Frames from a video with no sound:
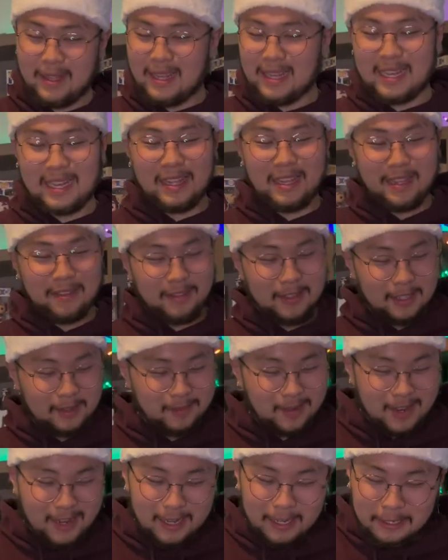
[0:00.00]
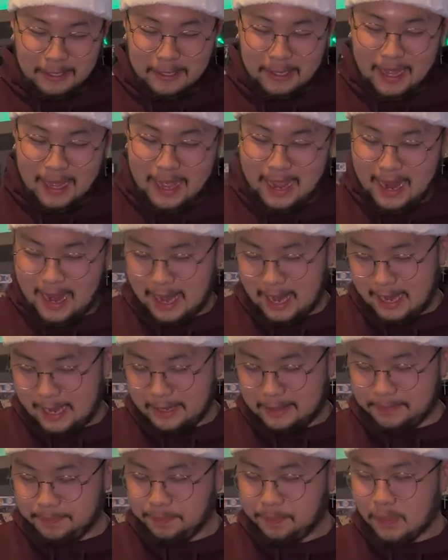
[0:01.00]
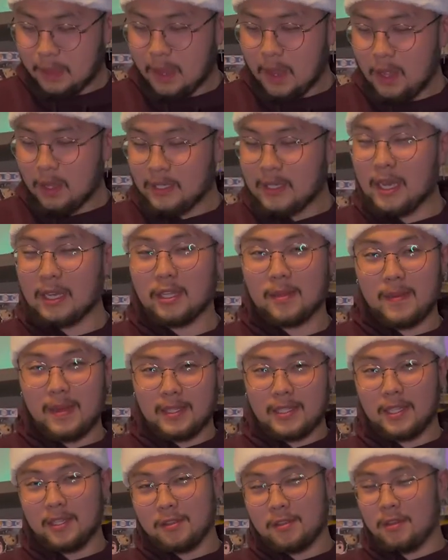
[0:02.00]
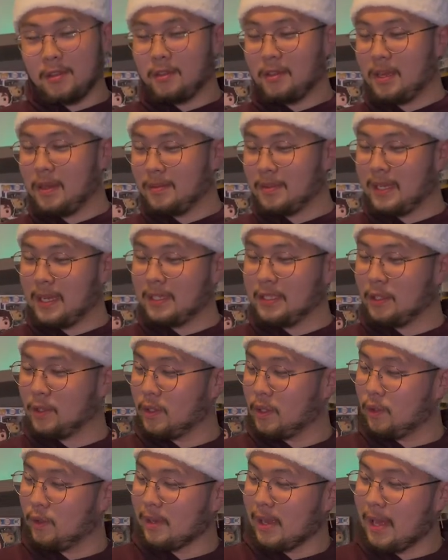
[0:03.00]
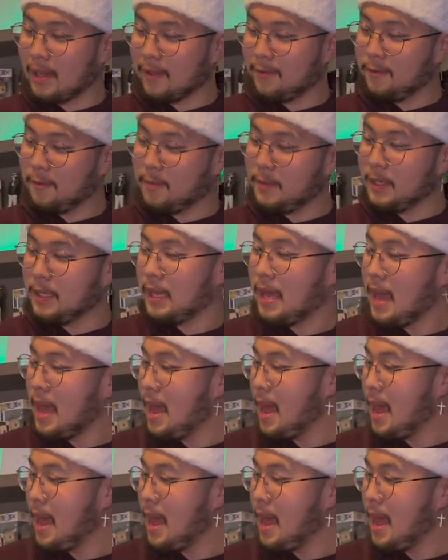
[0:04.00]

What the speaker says: I love these, bro. And shout out to my sister, you know what I'm saying? She was the one who got them for me.